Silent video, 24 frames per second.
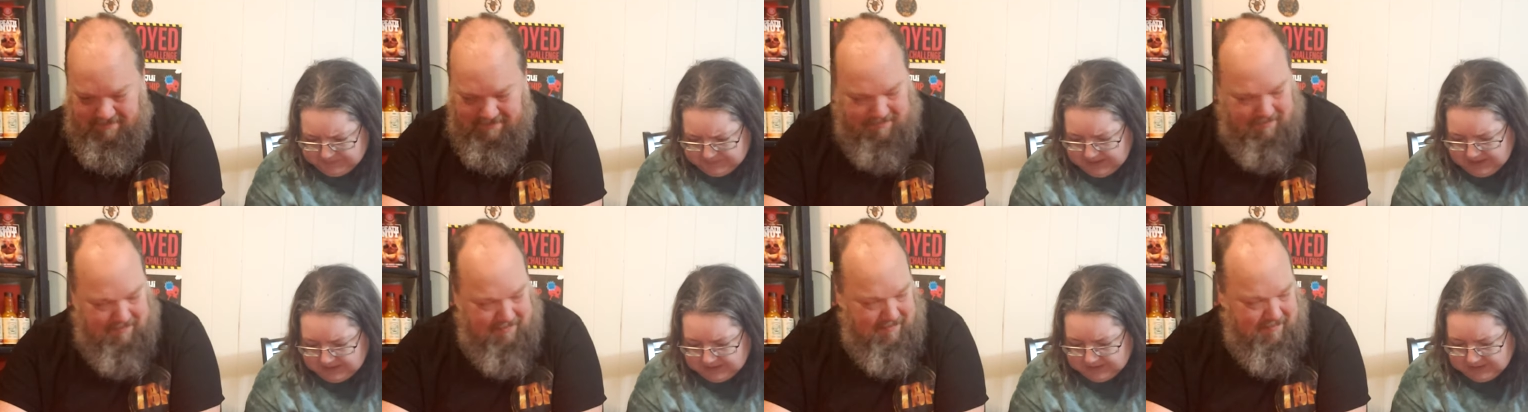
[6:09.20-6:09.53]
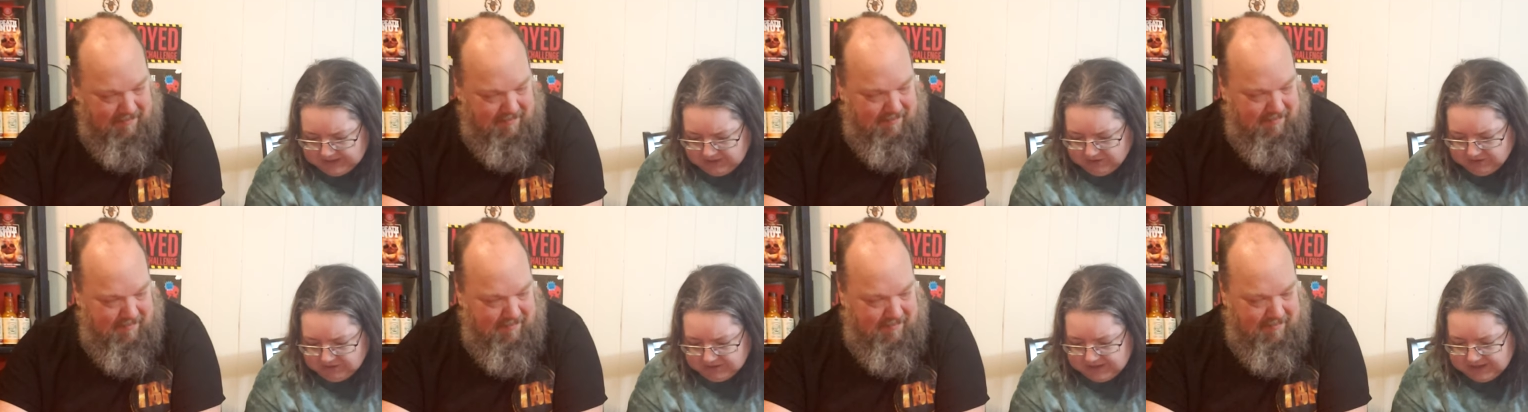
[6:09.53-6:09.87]
Speaker 1: yeah,
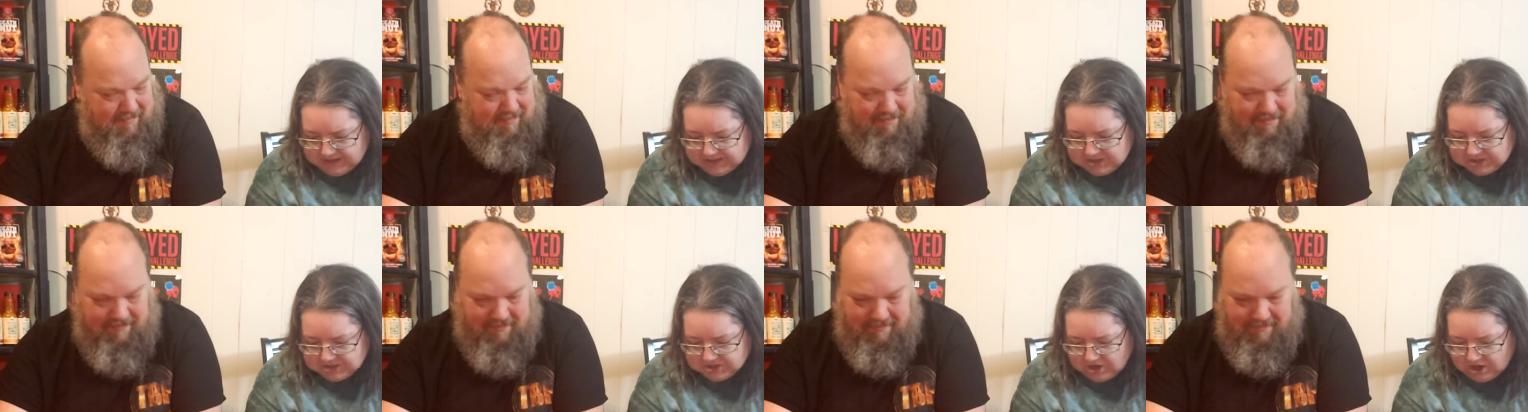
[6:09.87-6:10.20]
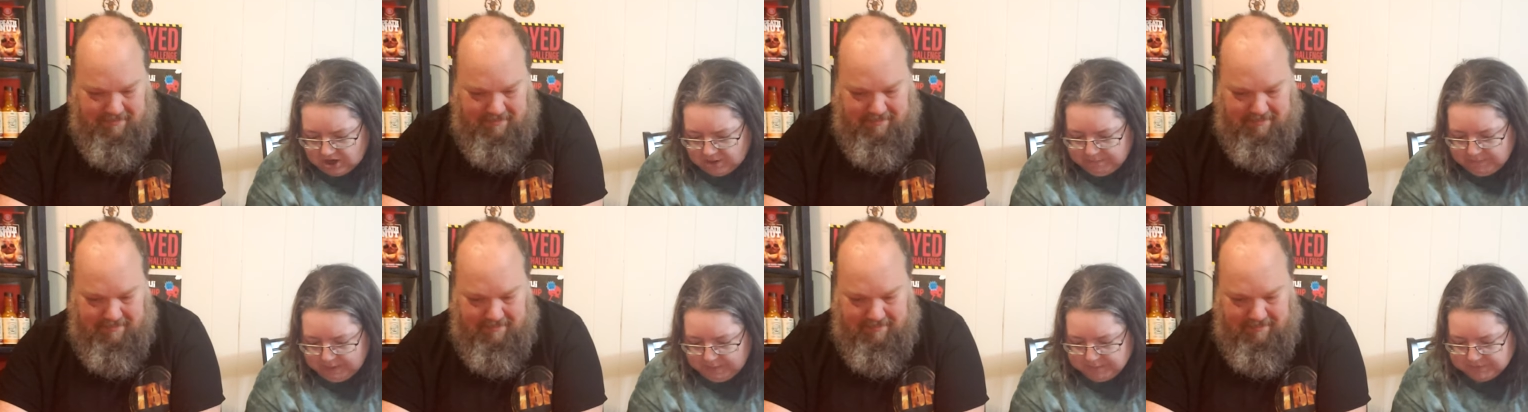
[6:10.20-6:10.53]
literally, it's just
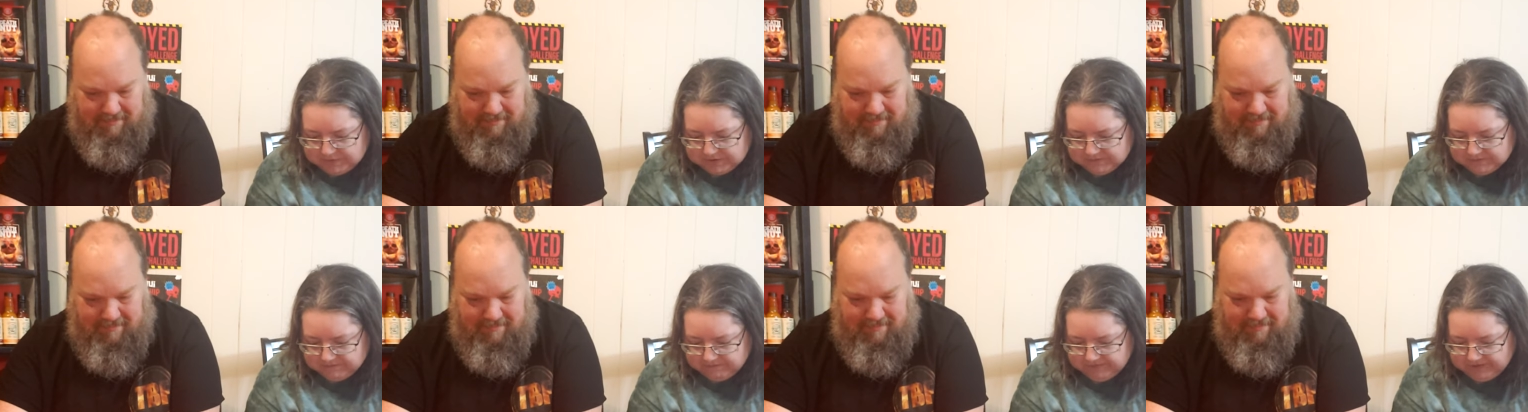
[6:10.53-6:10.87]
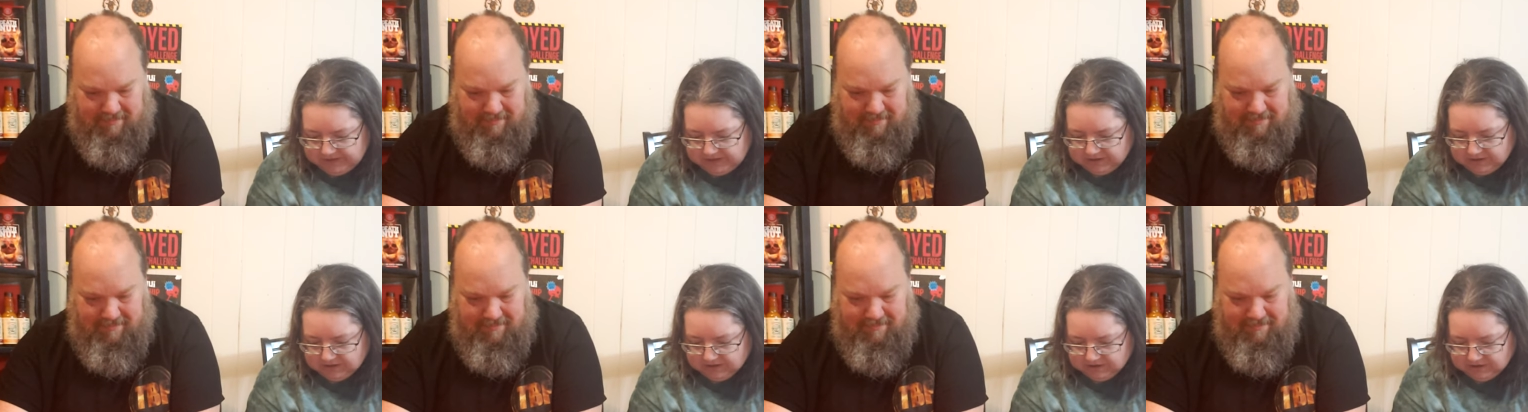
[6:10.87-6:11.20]
hot peppers and
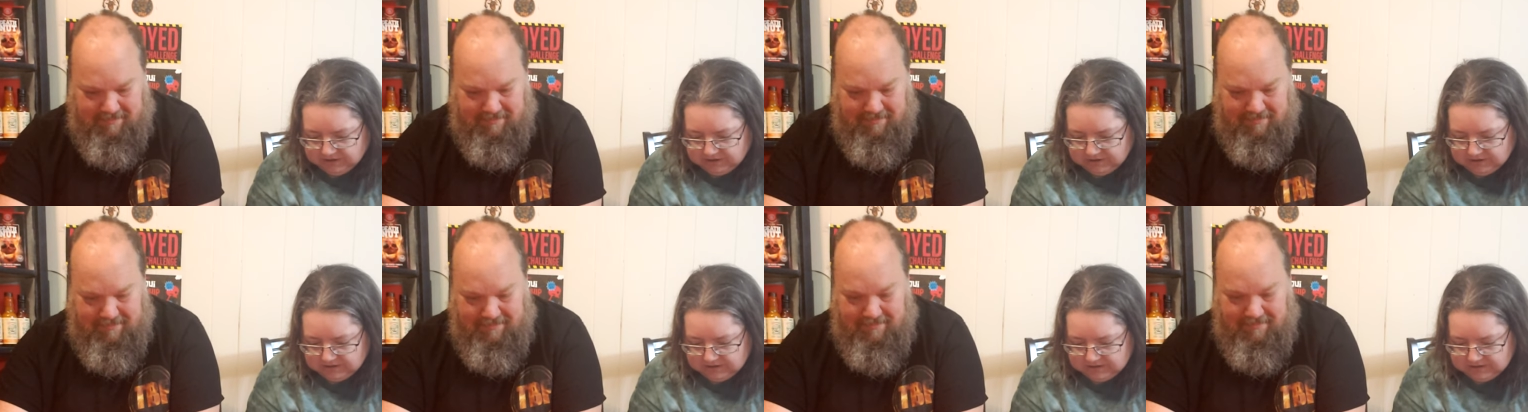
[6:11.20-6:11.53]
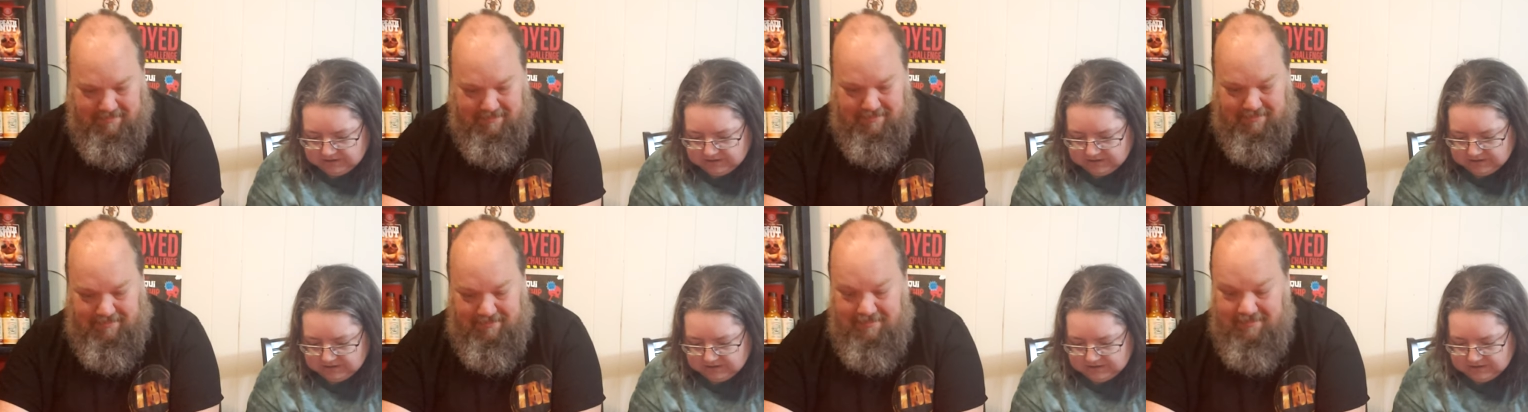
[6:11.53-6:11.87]
vinegar.
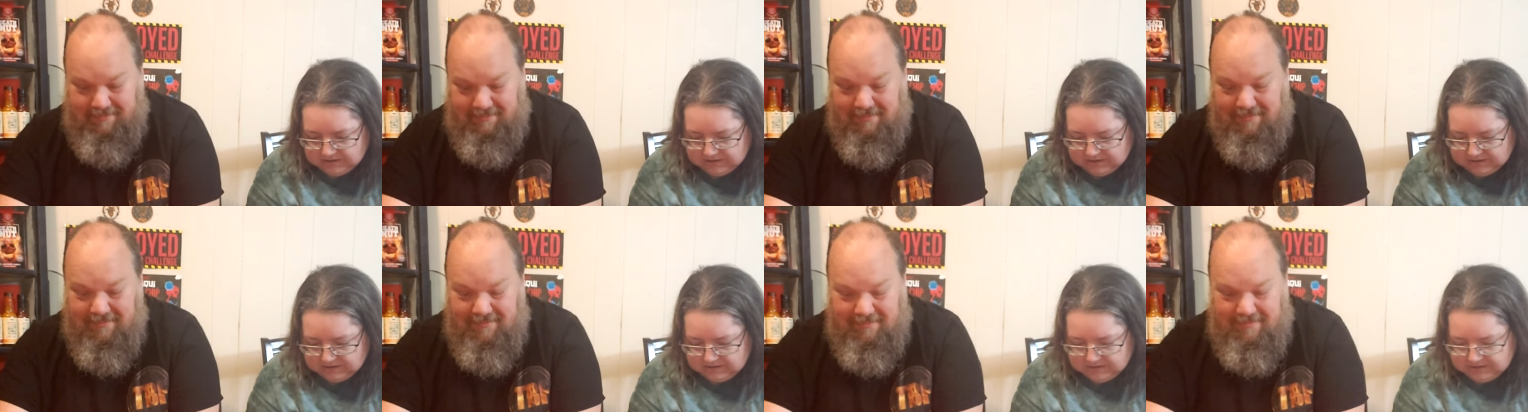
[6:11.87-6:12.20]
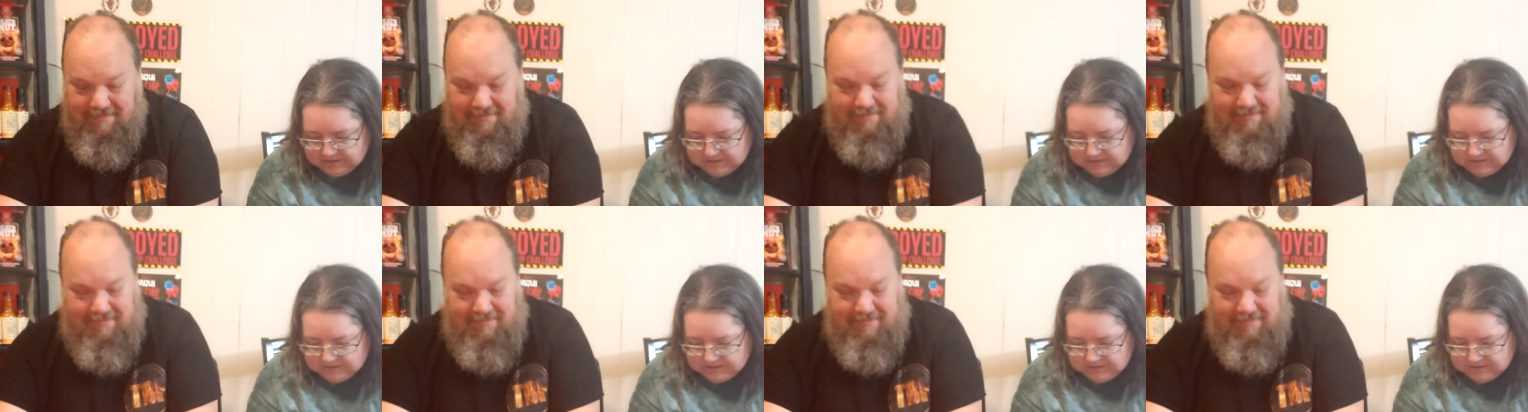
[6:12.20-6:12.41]
Mm.